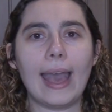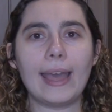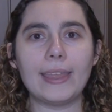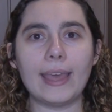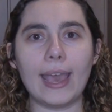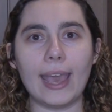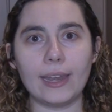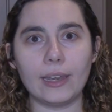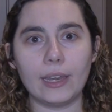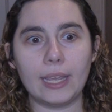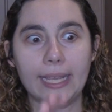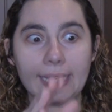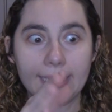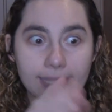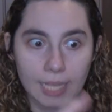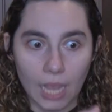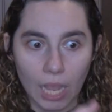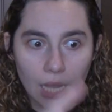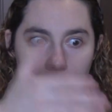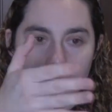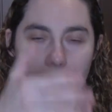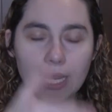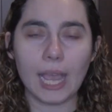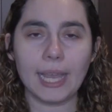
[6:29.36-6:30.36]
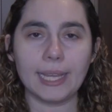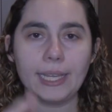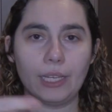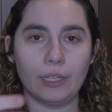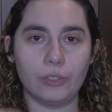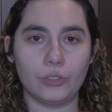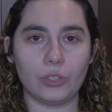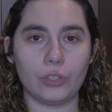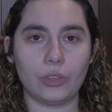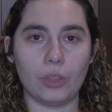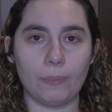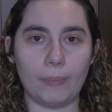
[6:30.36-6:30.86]
And then it does tie
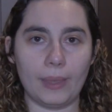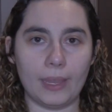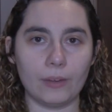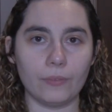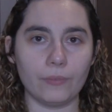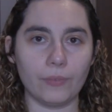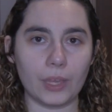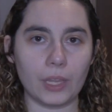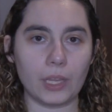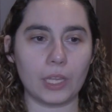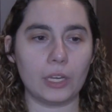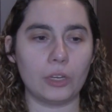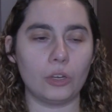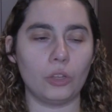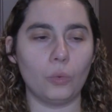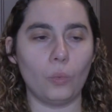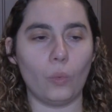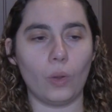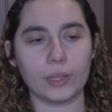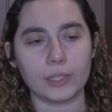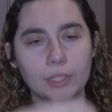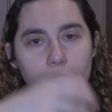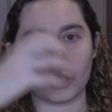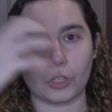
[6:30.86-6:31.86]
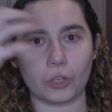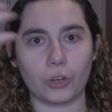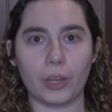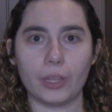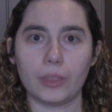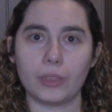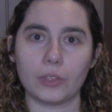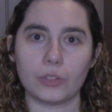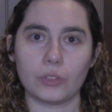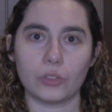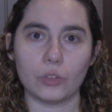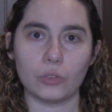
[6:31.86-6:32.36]
into the main villain who wants to
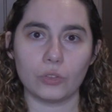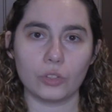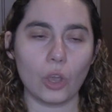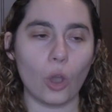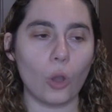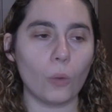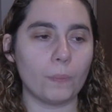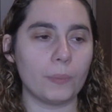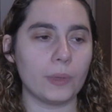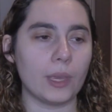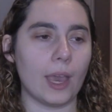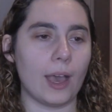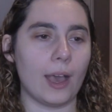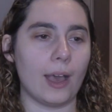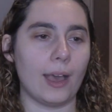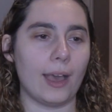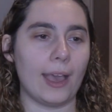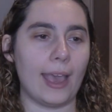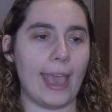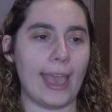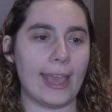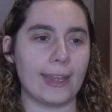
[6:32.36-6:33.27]
create this utopia